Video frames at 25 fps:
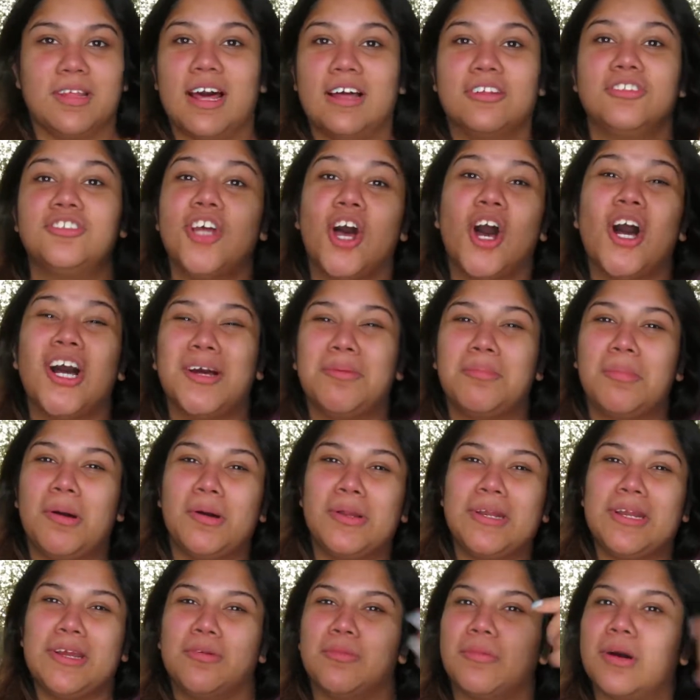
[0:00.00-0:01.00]
I'll talk
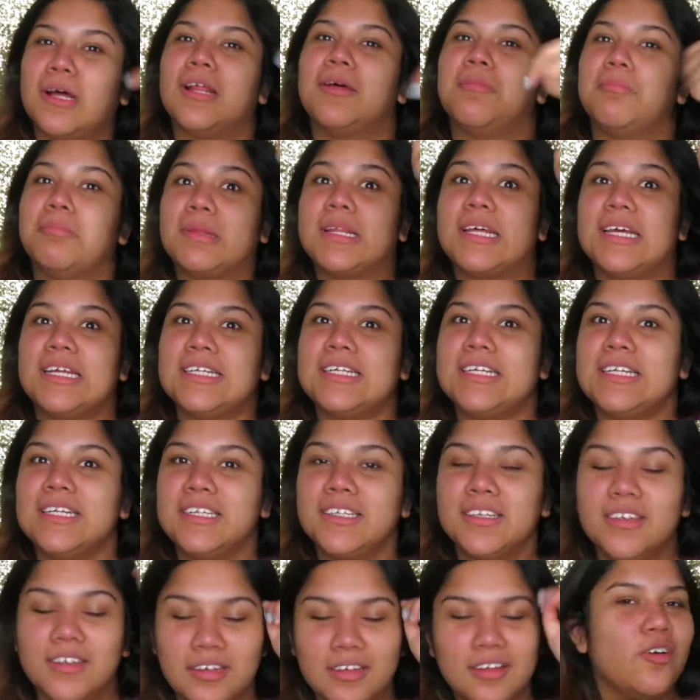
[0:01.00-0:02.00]
about it while I'm
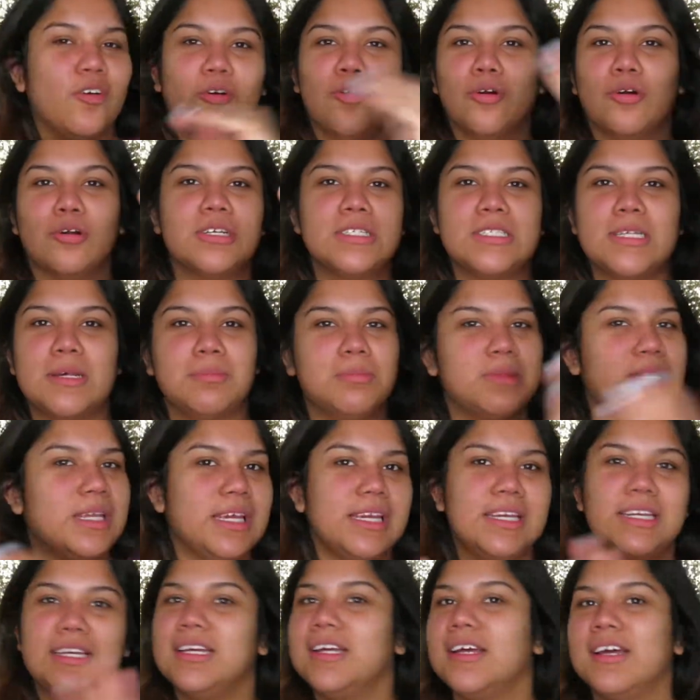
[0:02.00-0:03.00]
blending or
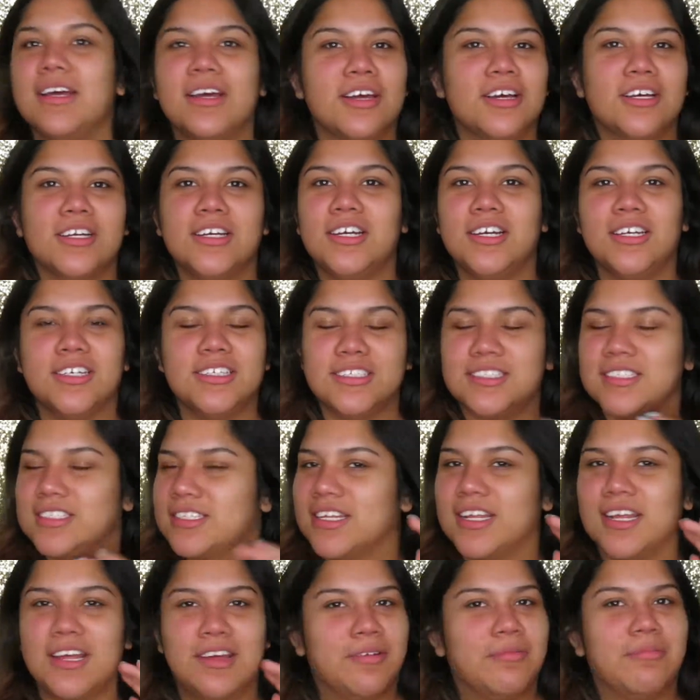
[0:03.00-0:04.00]
something, because
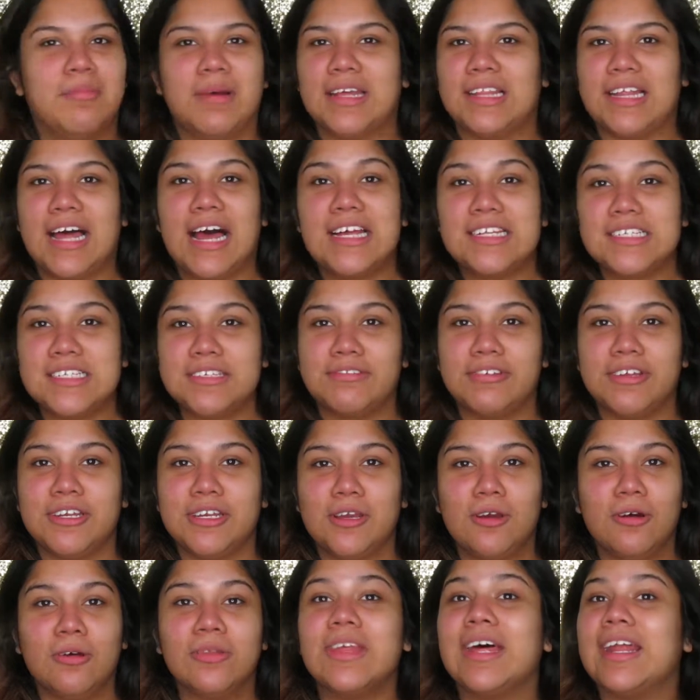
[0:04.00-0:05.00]
my last
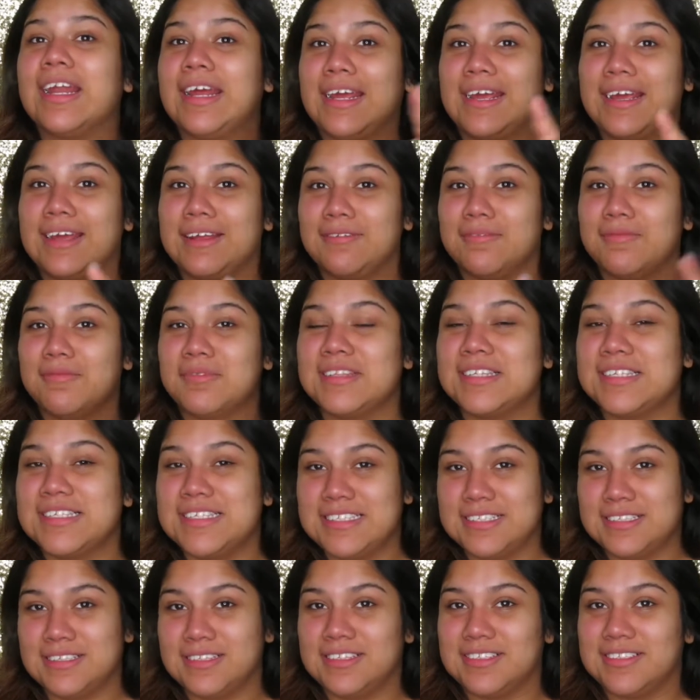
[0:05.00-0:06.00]
video that I
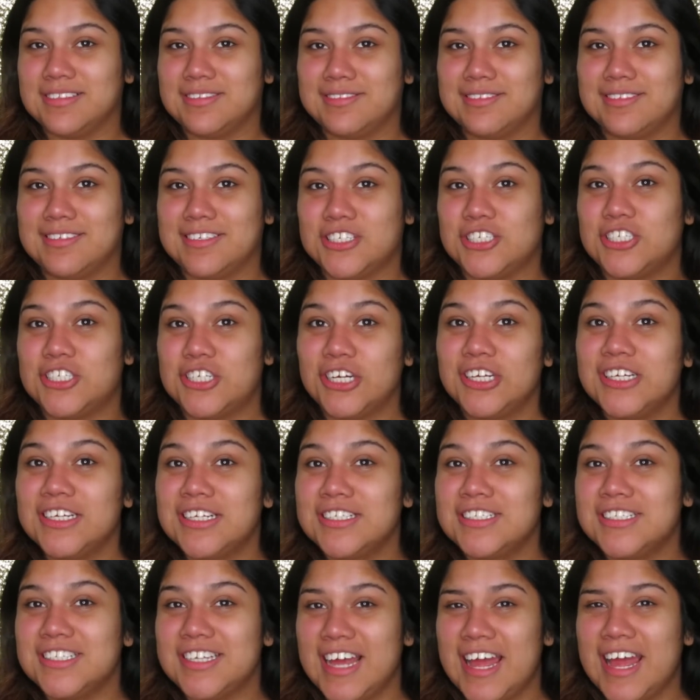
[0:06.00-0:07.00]

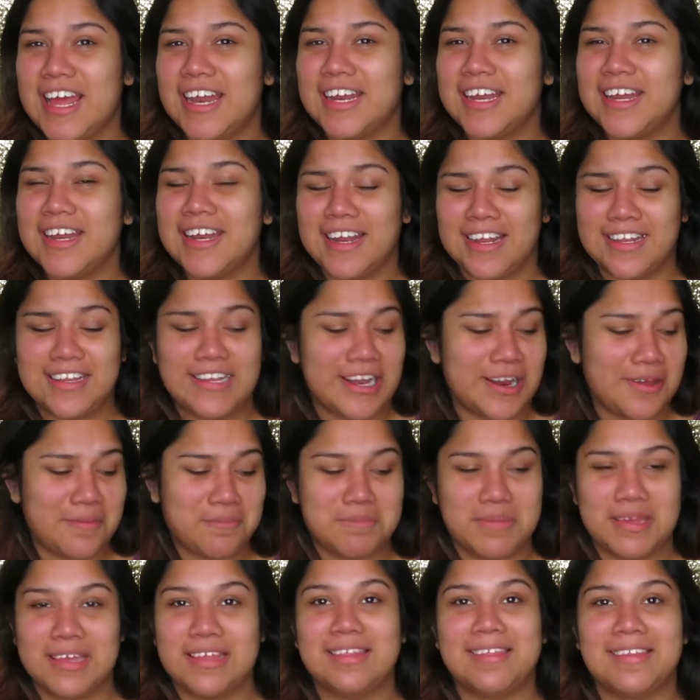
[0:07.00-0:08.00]
started to edit ended
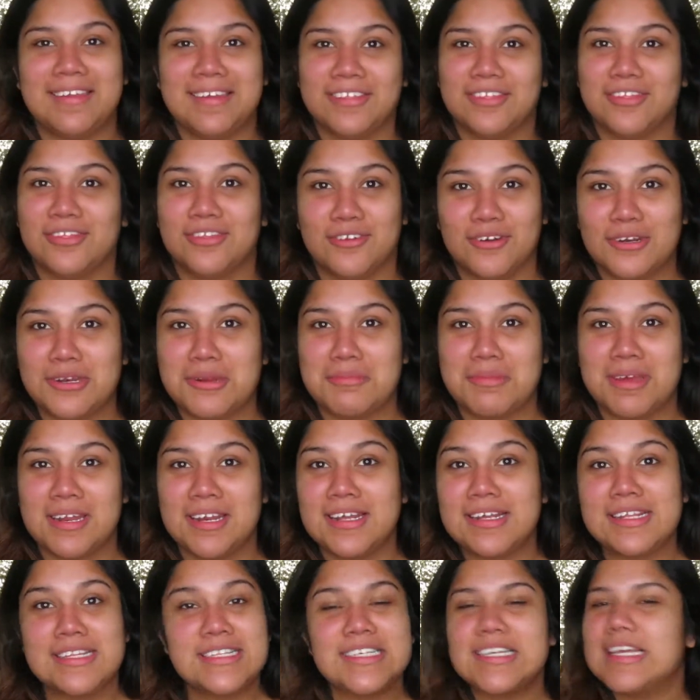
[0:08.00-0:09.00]
up being like 30
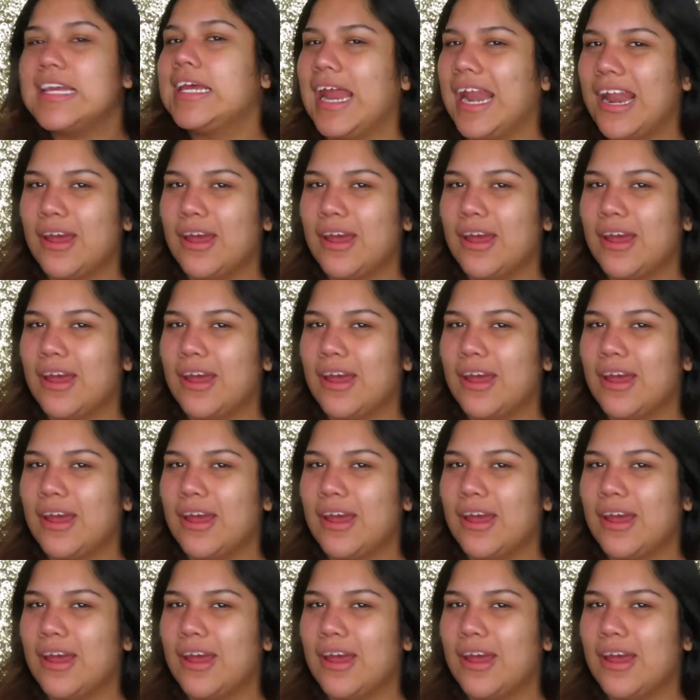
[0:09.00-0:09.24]
minutes.